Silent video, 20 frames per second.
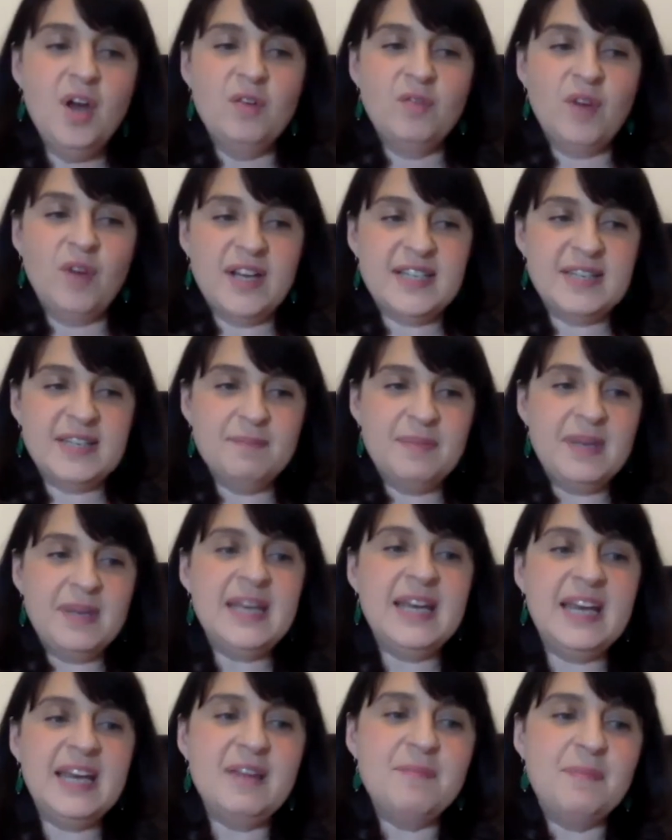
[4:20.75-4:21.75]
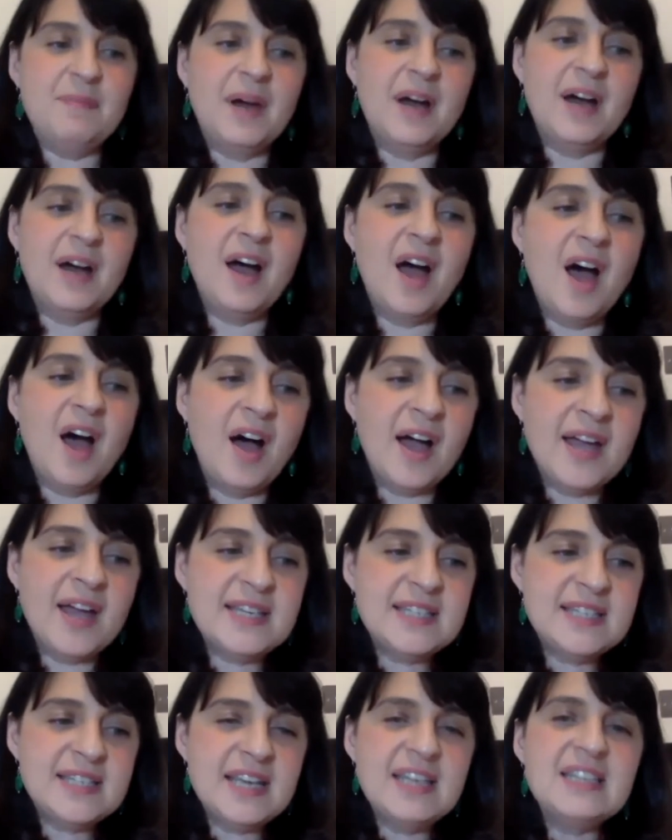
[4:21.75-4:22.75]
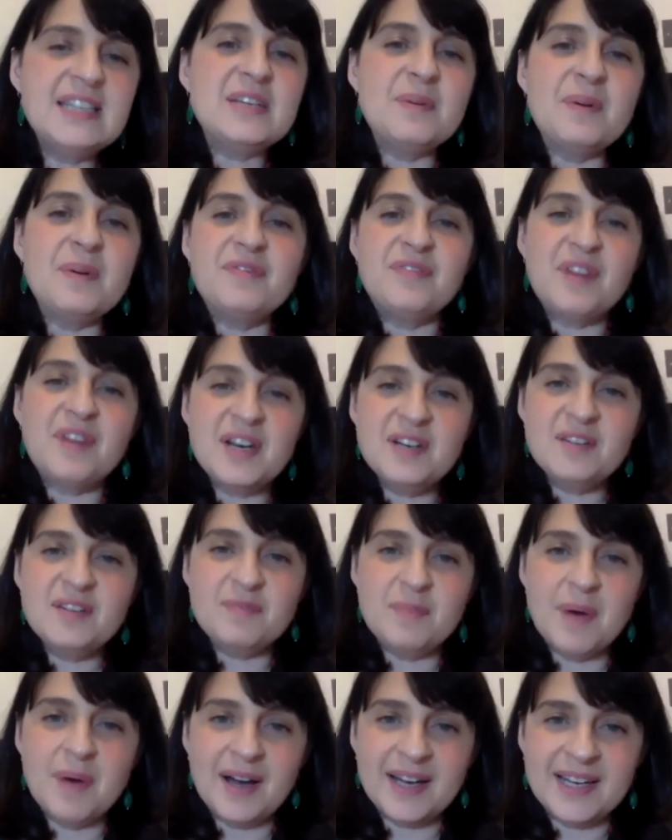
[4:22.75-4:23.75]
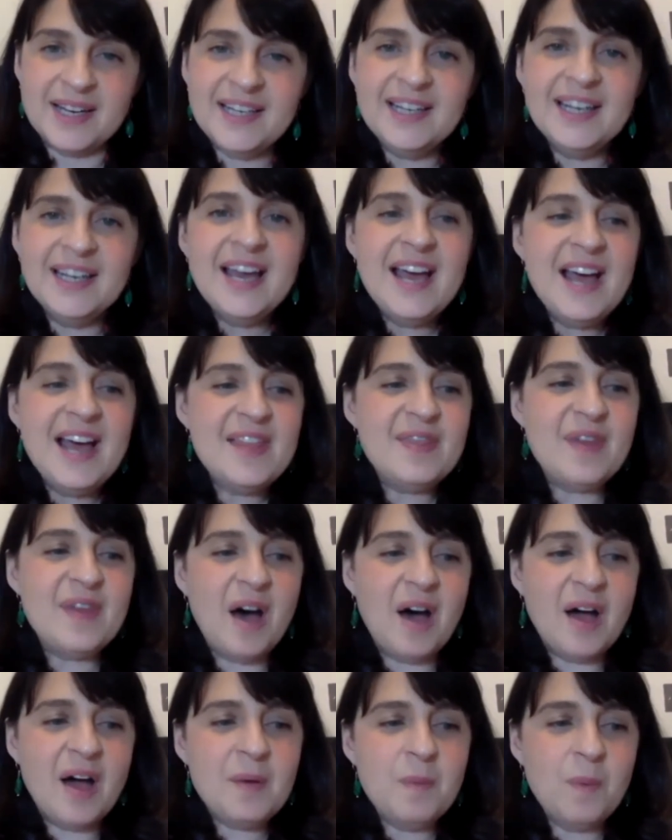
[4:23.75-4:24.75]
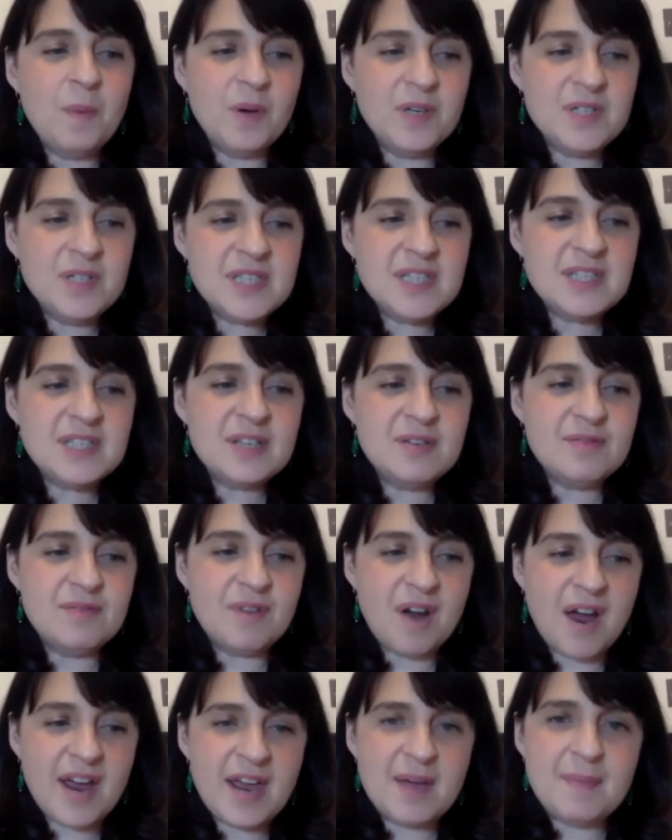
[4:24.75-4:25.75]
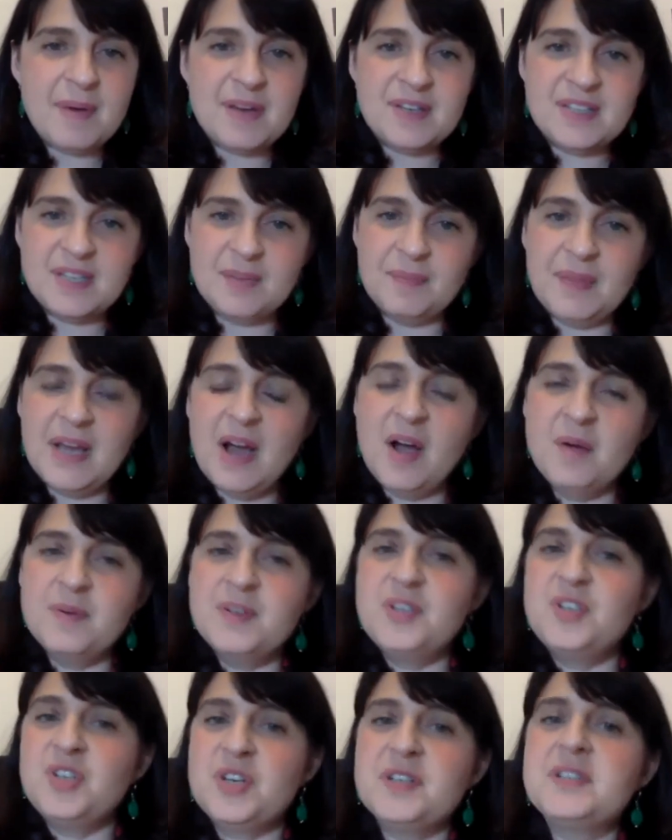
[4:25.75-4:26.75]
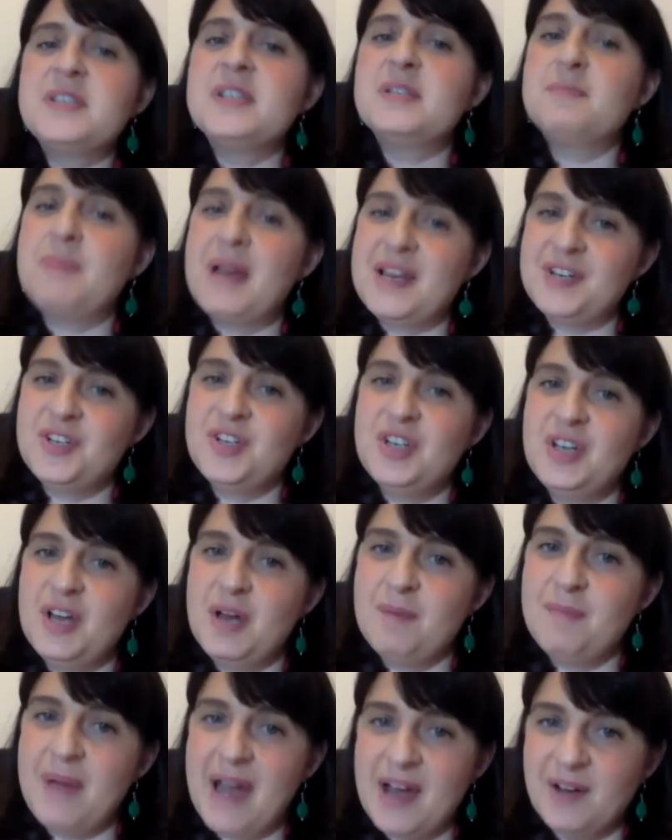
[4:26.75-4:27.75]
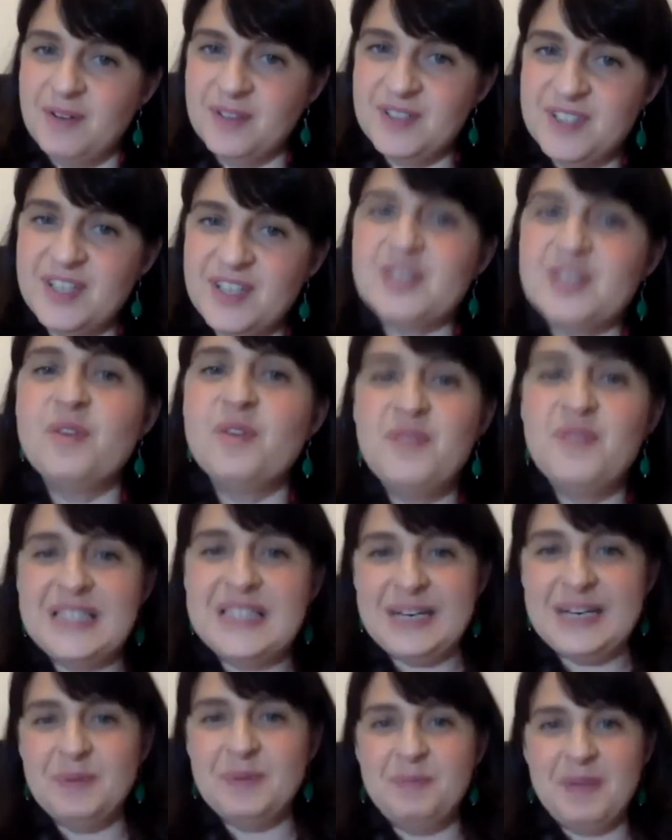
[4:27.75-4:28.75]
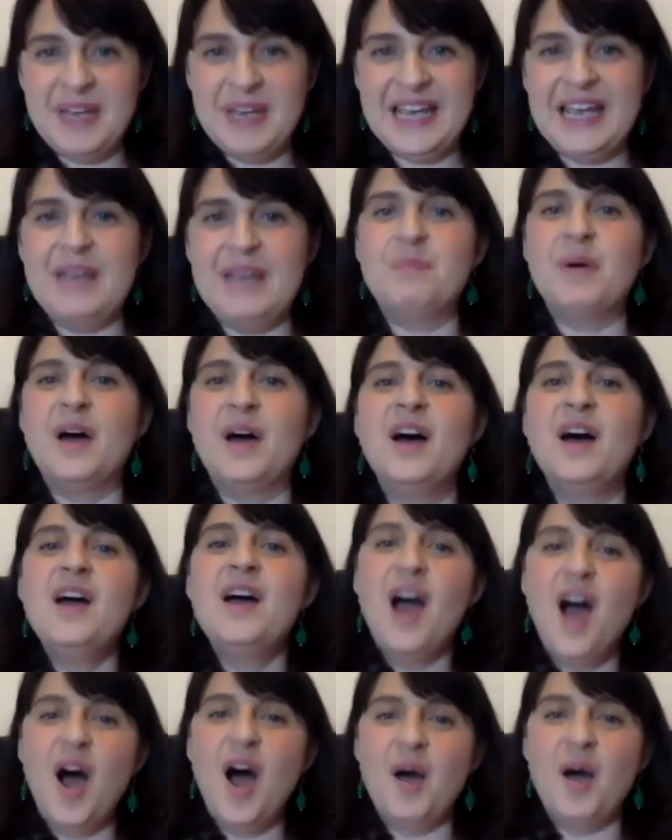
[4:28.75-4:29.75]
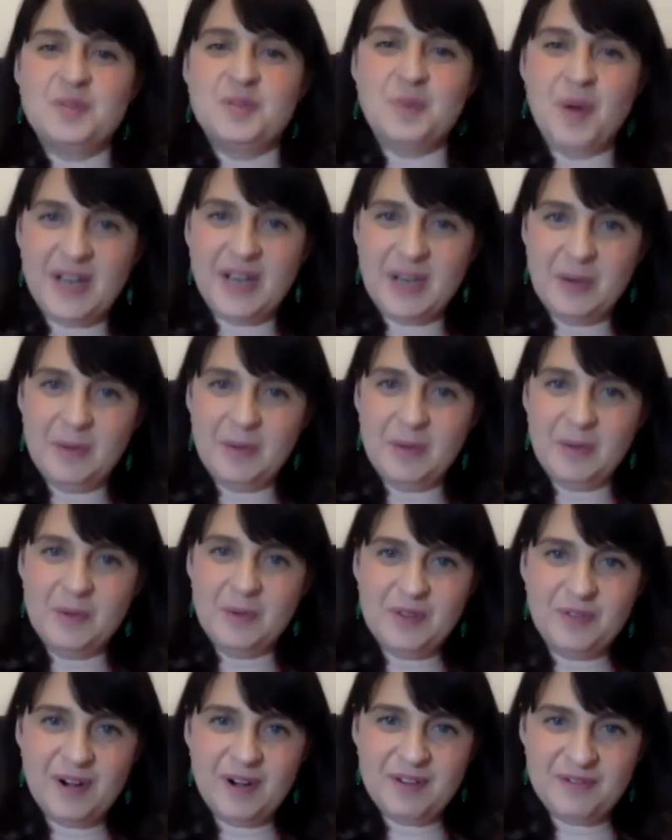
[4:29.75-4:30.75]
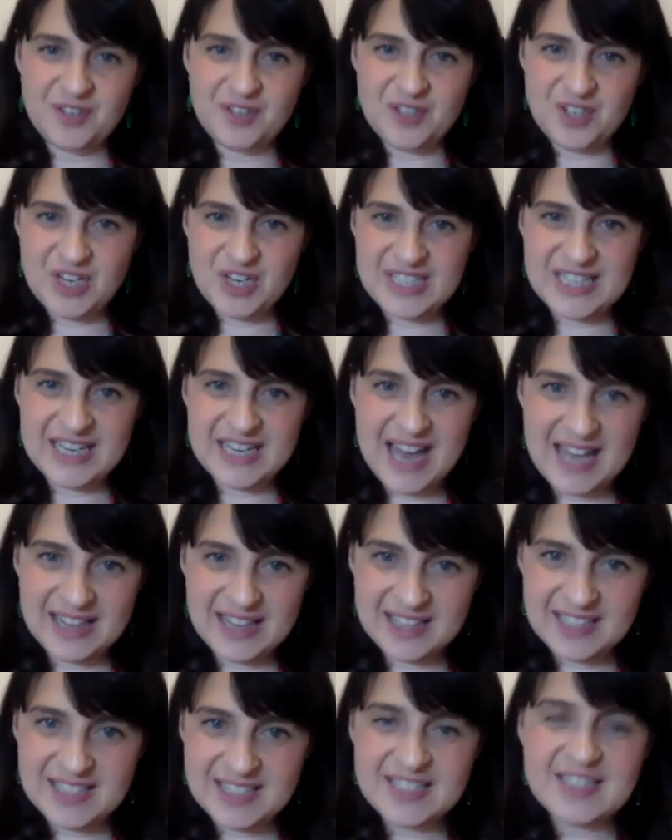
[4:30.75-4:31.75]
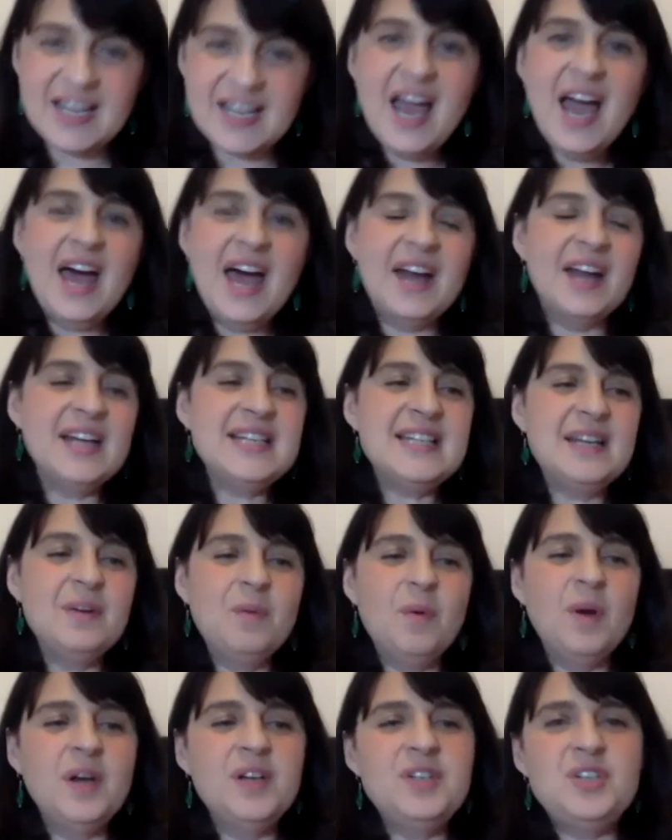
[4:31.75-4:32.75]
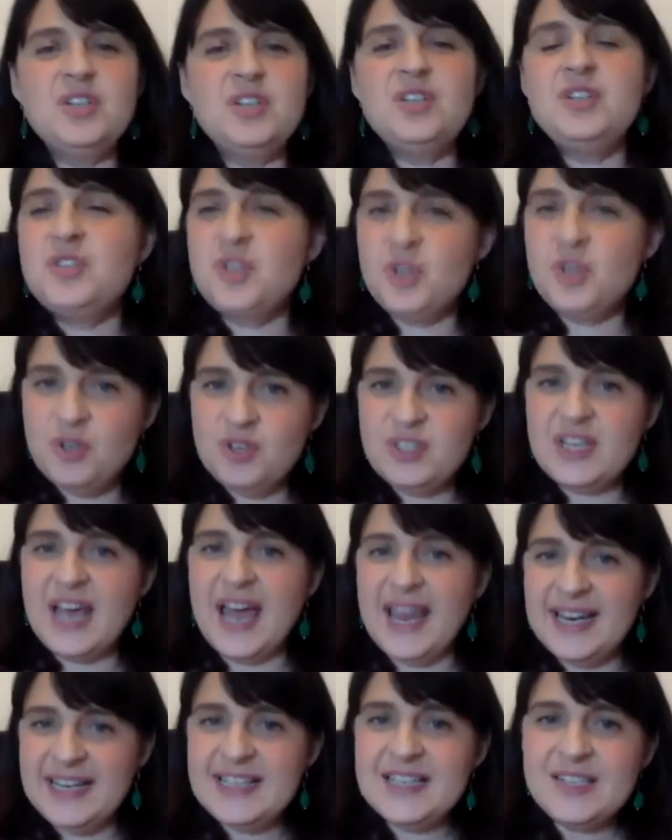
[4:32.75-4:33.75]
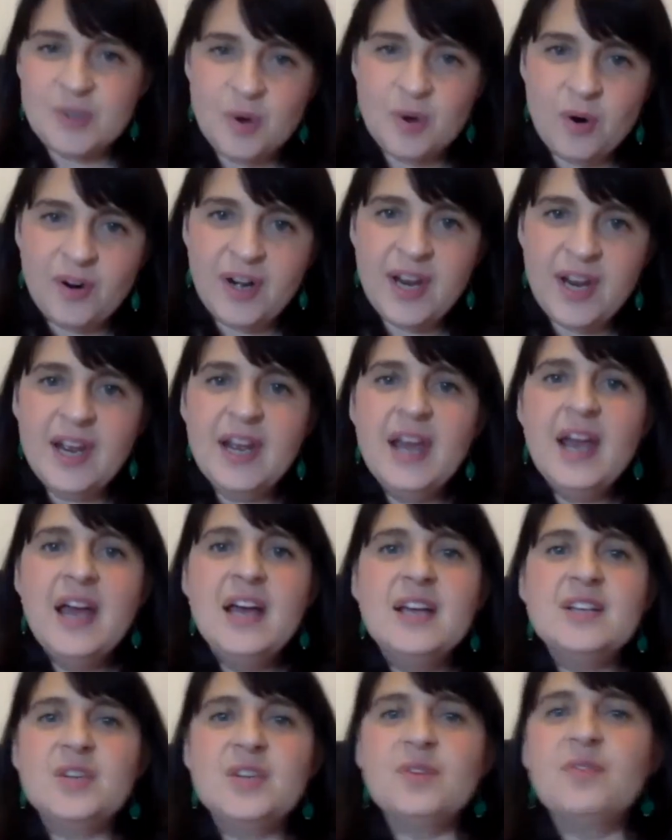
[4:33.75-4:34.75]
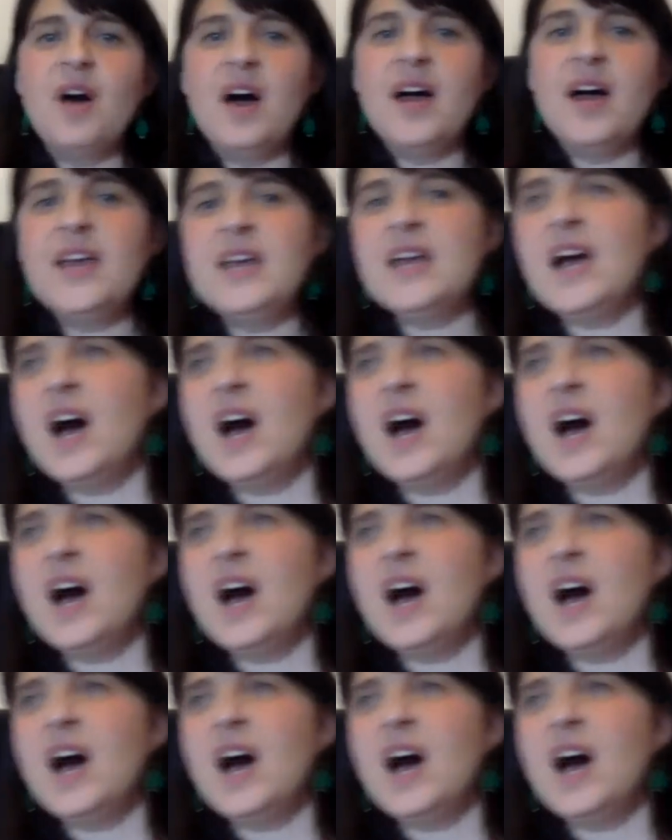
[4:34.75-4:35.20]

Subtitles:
writing Beekeeper, I said to a friend of mine that I wanted to write about something I was just as passionate about, because obviously with Beekeeper, I was working with refugees in Athens, and I didn't want to just choose any story to write.